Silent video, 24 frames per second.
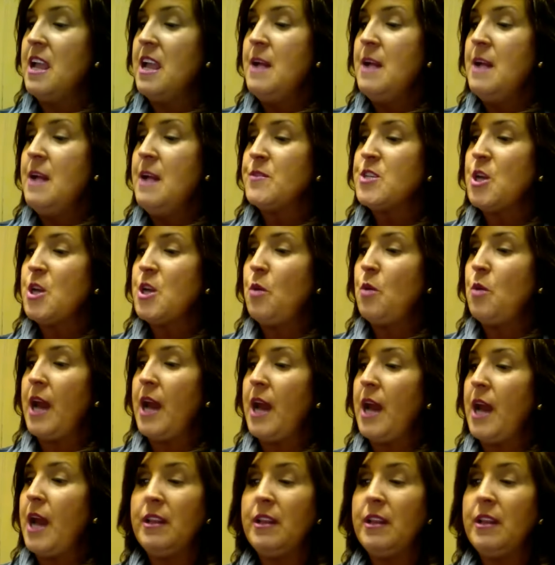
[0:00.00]
So what I
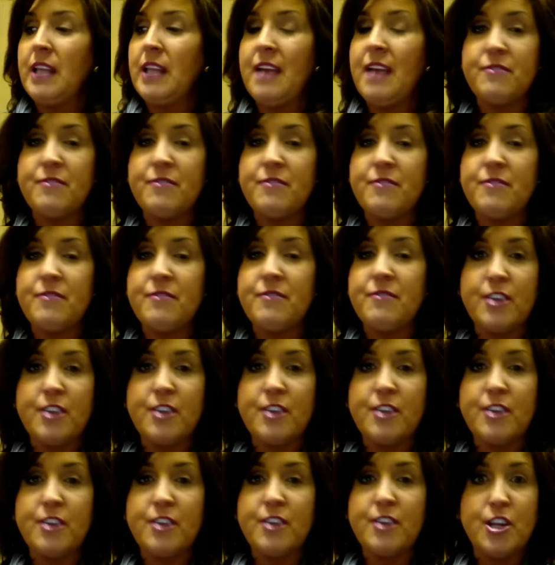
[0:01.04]
would like for you to
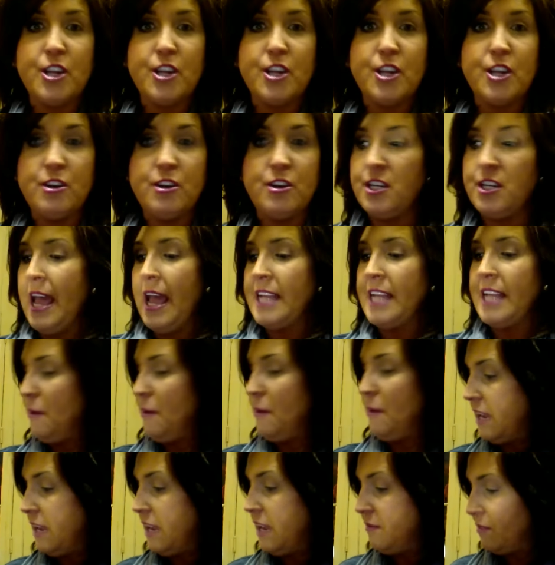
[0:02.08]
do is I would
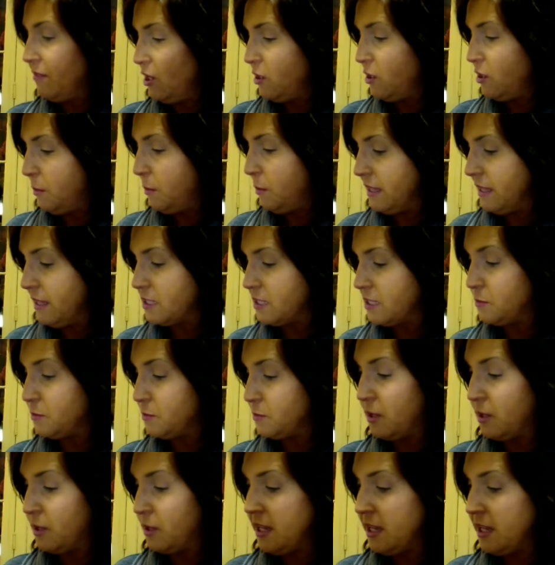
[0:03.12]
like for you to pick this
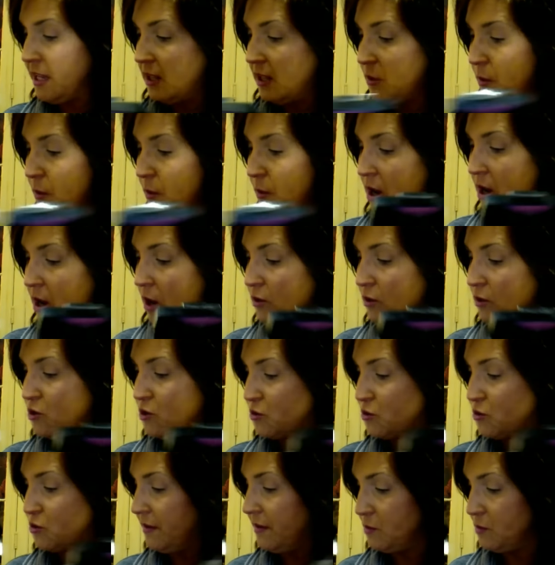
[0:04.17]
pretty color we call
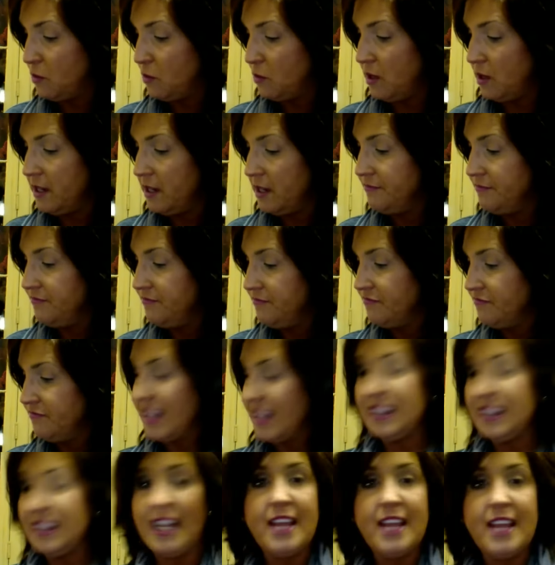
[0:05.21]
driftwood,
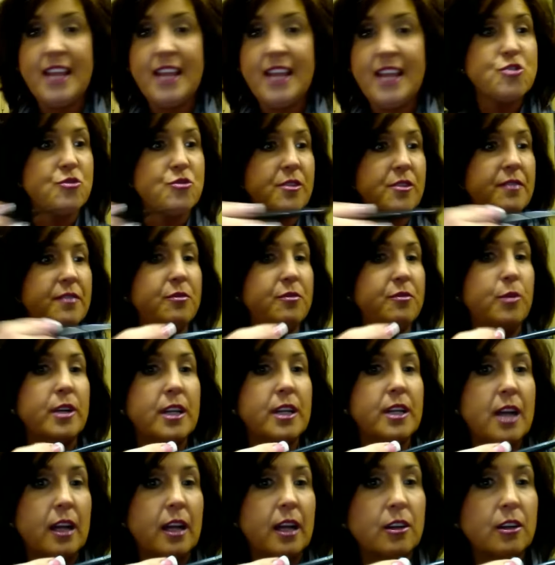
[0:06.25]
like this driftwood
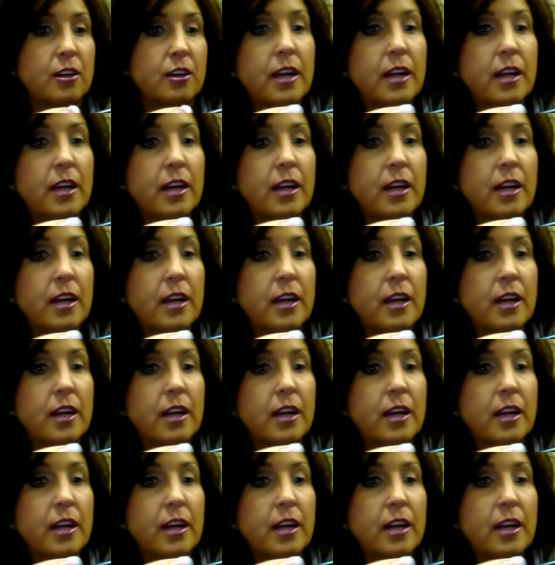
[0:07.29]
color.